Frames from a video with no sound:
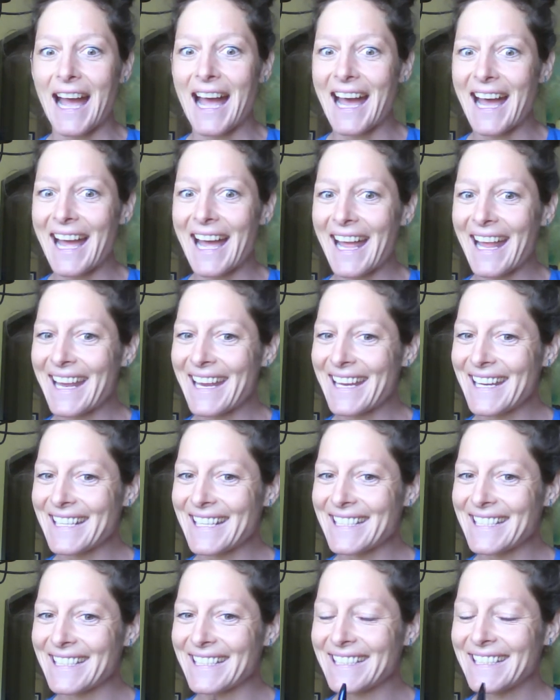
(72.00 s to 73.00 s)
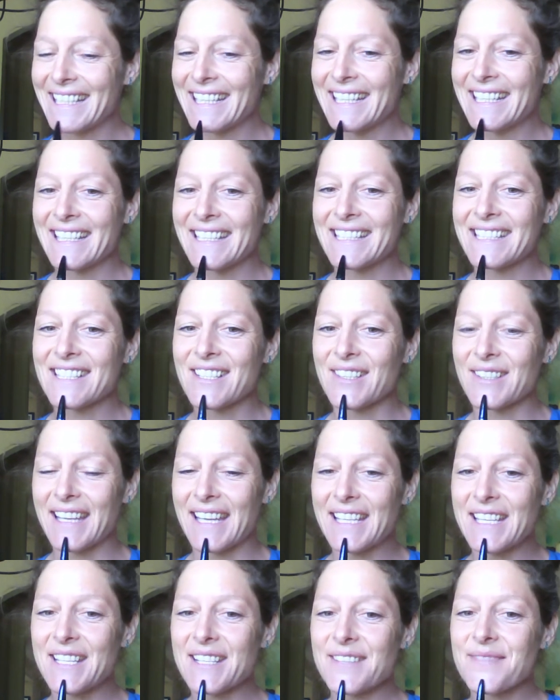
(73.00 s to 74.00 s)
Right. So
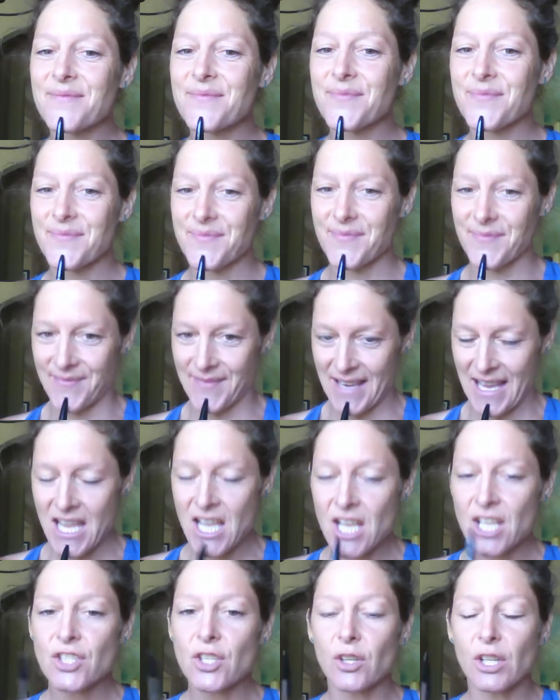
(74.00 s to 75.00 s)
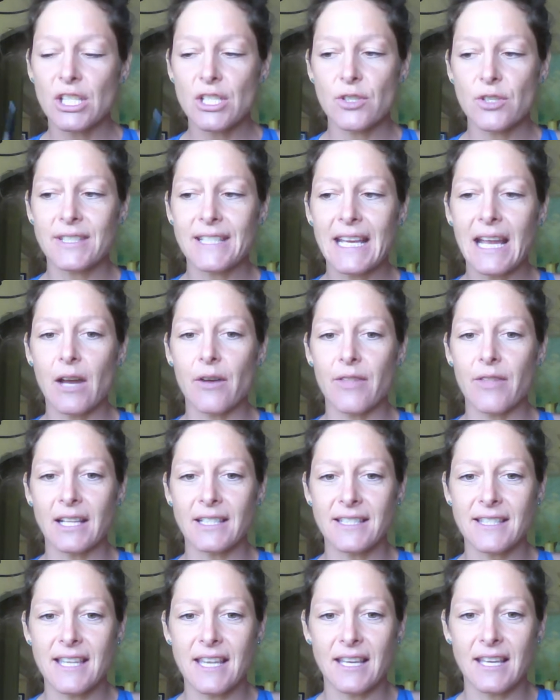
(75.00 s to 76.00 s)
so can you see how
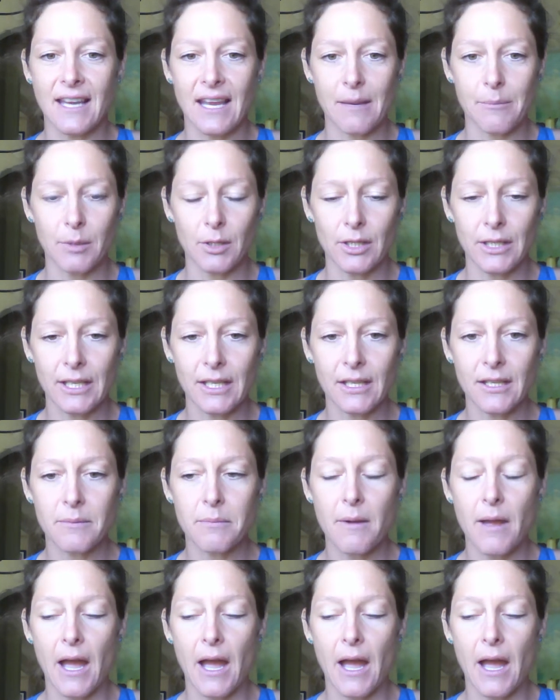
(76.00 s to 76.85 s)
that's the enabling